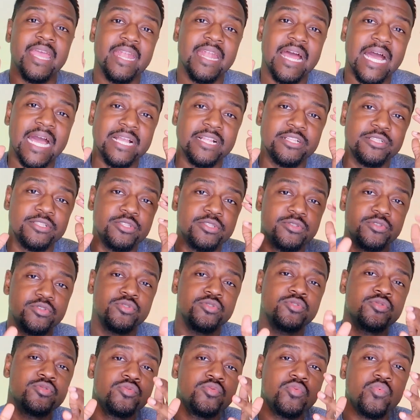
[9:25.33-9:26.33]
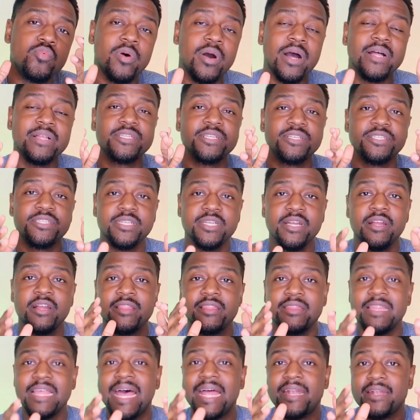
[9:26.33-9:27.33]
and I do want to
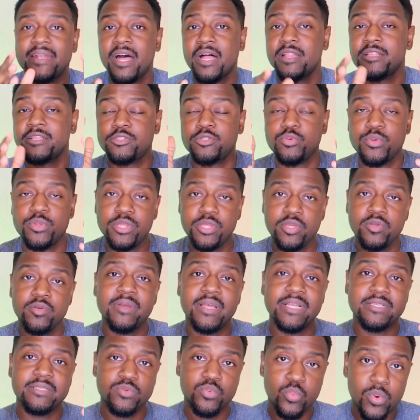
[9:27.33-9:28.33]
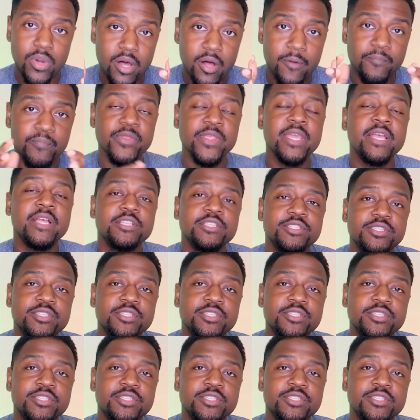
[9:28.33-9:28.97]
share that knowledge with you as well.